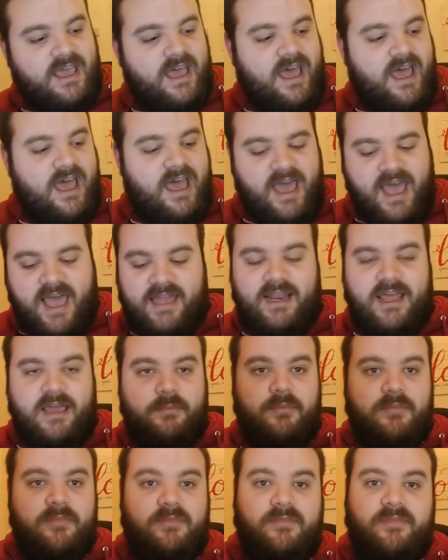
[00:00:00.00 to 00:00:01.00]
Uh, and
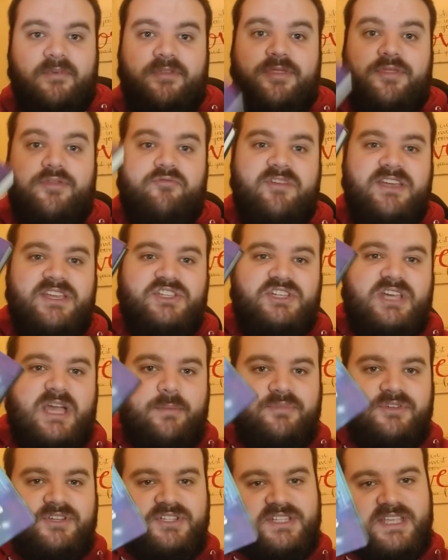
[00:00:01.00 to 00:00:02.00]
I'm three
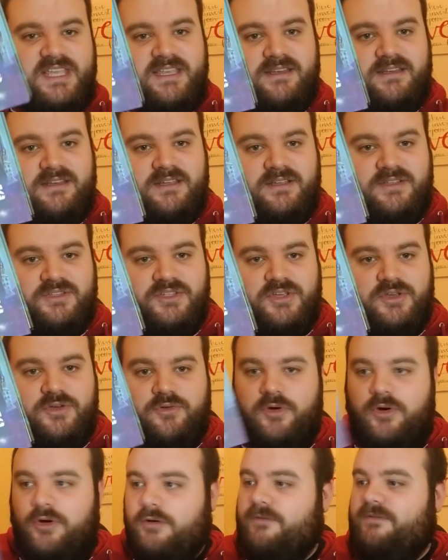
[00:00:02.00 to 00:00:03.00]
chapters in
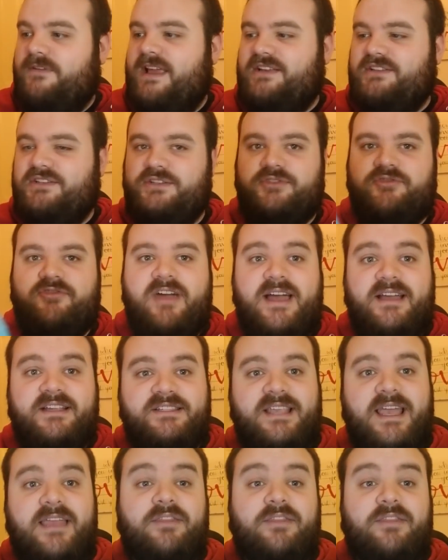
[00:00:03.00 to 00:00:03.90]
to All Flesh is Grass.